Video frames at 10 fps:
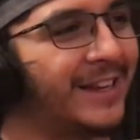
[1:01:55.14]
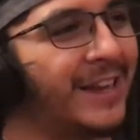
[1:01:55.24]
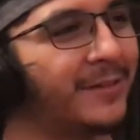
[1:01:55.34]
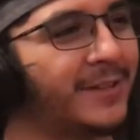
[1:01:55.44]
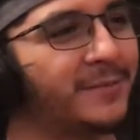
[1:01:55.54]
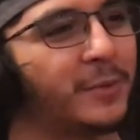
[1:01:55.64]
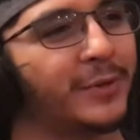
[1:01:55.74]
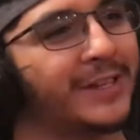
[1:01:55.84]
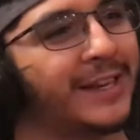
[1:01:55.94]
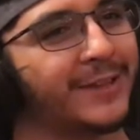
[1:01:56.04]
how's that
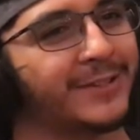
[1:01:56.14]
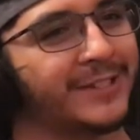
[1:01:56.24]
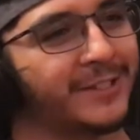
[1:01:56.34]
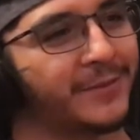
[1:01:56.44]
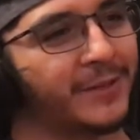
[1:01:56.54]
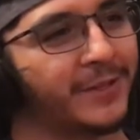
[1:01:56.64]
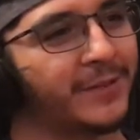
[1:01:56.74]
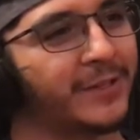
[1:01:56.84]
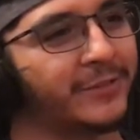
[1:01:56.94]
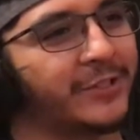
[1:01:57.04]
employee housing if you're living
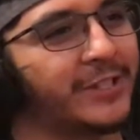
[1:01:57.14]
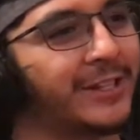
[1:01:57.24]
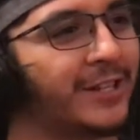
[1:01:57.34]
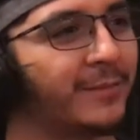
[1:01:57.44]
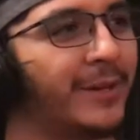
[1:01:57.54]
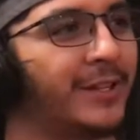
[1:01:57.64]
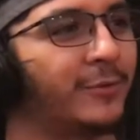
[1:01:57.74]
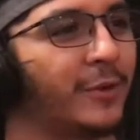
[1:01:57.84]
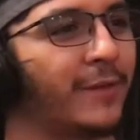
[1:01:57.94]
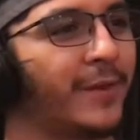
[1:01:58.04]
on just like 10 million
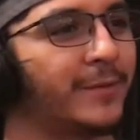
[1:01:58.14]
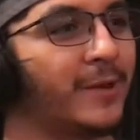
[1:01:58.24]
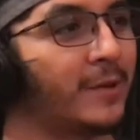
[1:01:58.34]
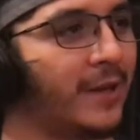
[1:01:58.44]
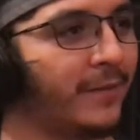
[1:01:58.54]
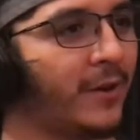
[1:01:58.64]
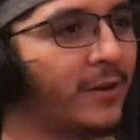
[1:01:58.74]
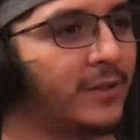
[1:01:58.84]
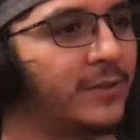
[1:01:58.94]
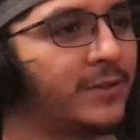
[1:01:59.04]
worth of Amazon gift
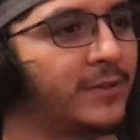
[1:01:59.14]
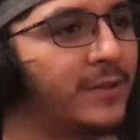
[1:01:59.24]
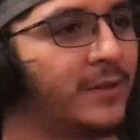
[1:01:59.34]
cards?